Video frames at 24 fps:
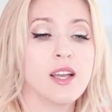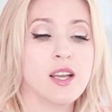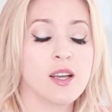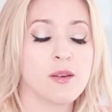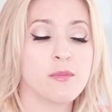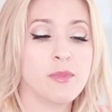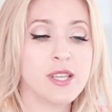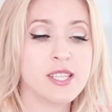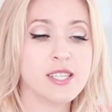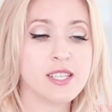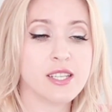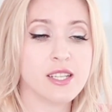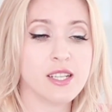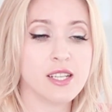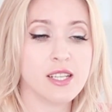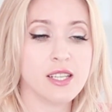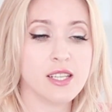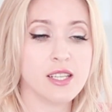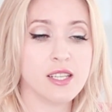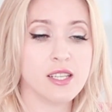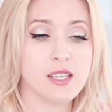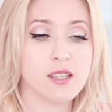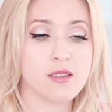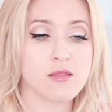
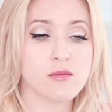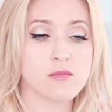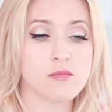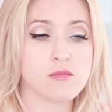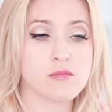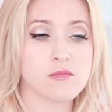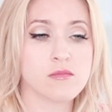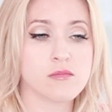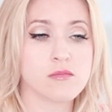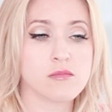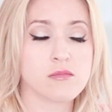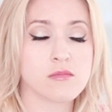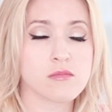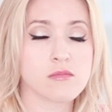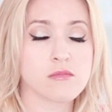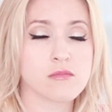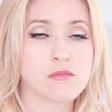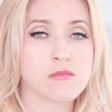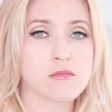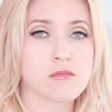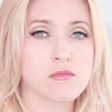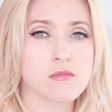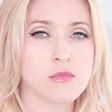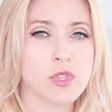Basically,
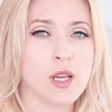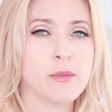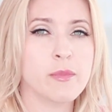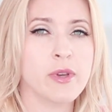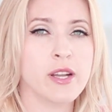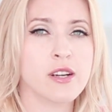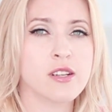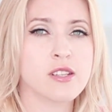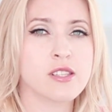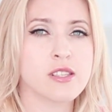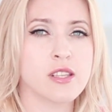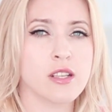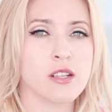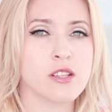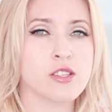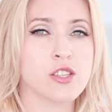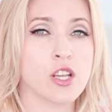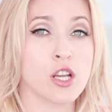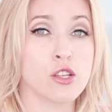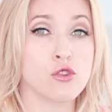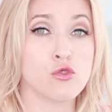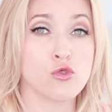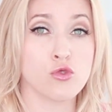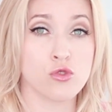some hairstyles
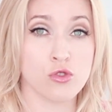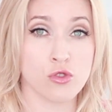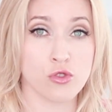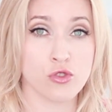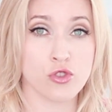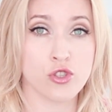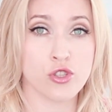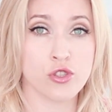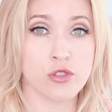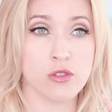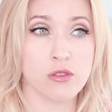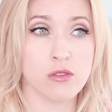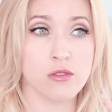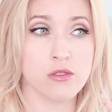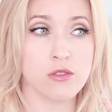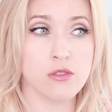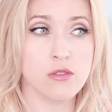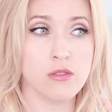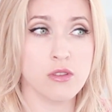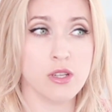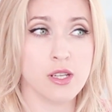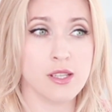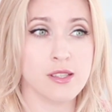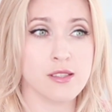I do not show
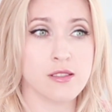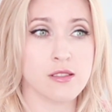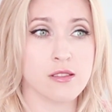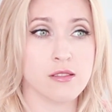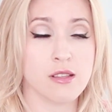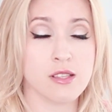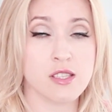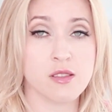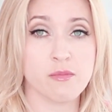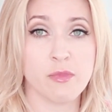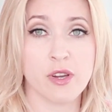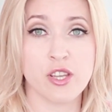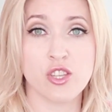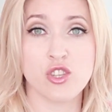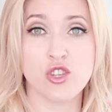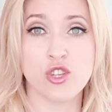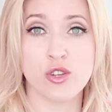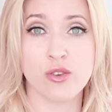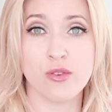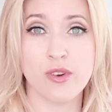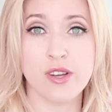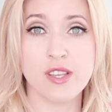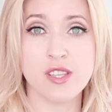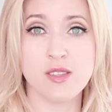you, and that's my
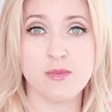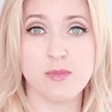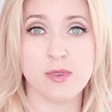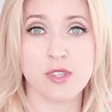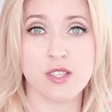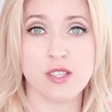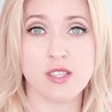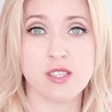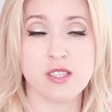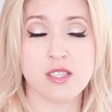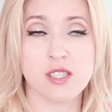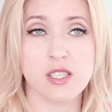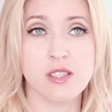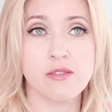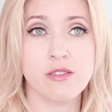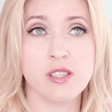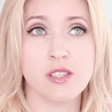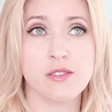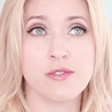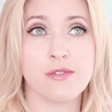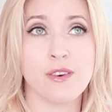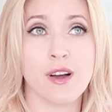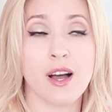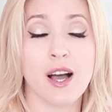choice, because even
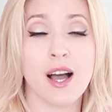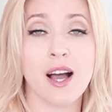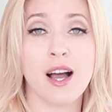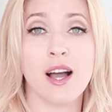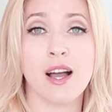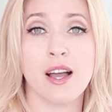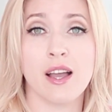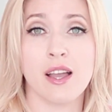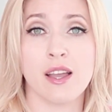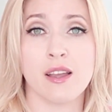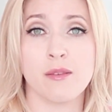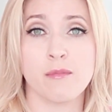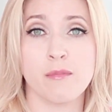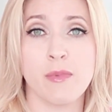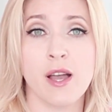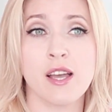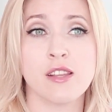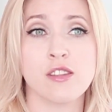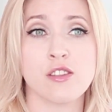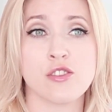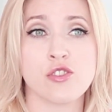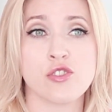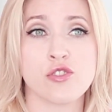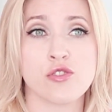if I
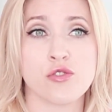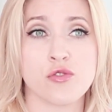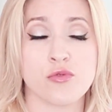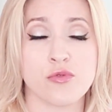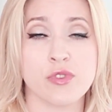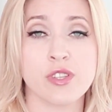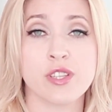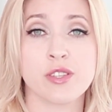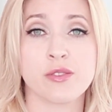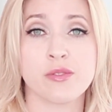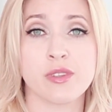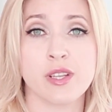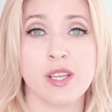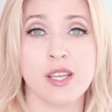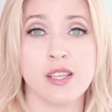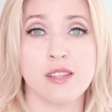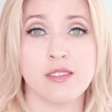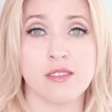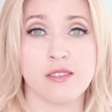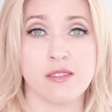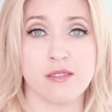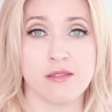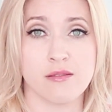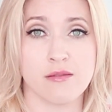manage to
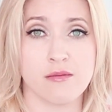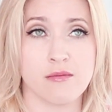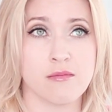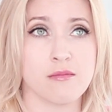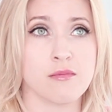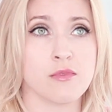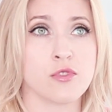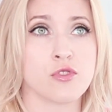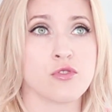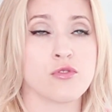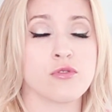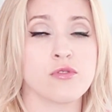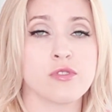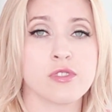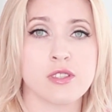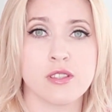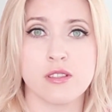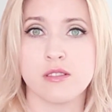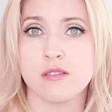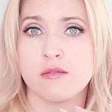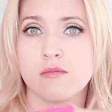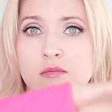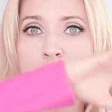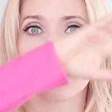recreate a
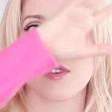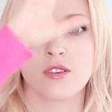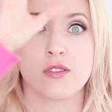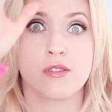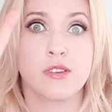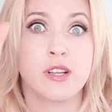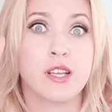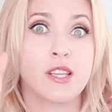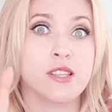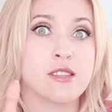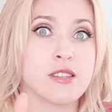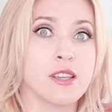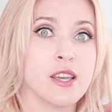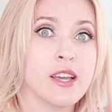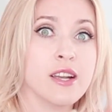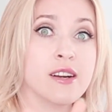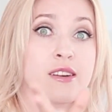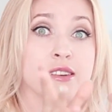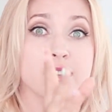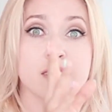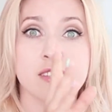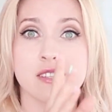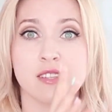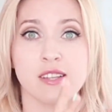certain crazy
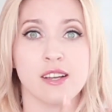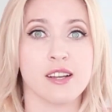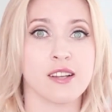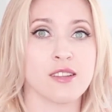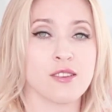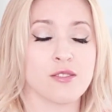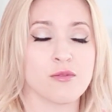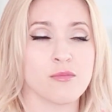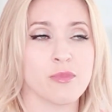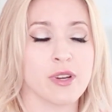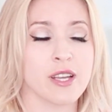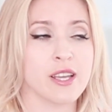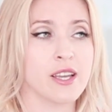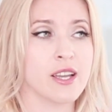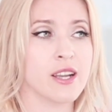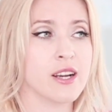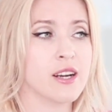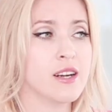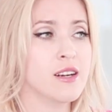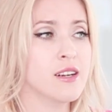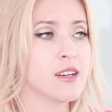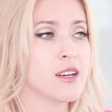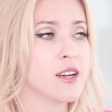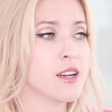hairstyle on my
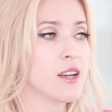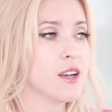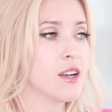hair,